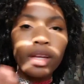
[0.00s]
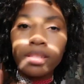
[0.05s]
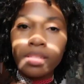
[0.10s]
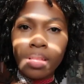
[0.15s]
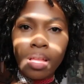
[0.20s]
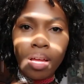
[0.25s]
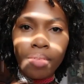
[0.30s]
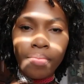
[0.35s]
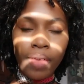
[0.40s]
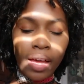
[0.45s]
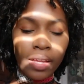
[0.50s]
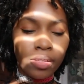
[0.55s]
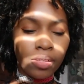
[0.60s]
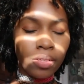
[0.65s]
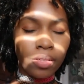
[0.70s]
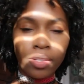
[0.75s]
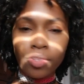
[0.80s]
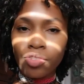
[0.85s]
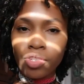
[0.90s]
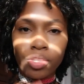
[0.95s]
it's a lot
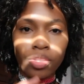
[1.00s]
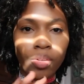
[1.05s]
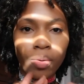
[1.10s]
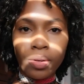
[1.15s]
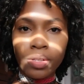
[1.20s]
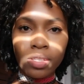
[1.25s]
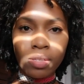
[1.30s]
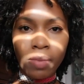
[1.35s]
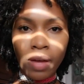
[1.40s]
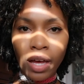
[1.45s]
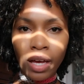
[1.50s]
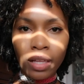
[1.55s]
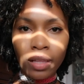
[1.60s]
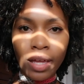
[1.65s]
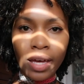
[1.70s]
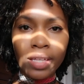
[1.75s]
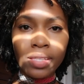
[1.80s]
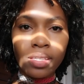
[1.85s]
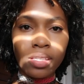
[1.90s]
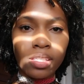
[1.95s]
faster to just throw in some
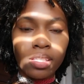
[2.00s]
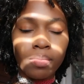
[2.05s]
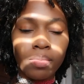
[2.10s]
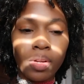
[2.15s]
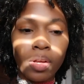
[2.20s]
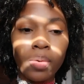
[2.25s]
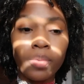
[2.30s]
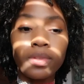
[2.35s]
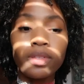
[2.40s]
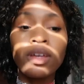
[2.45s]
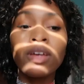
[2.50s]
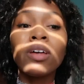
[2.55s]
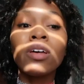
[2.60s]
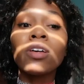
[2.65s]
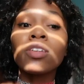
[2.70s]
highlights and some notes.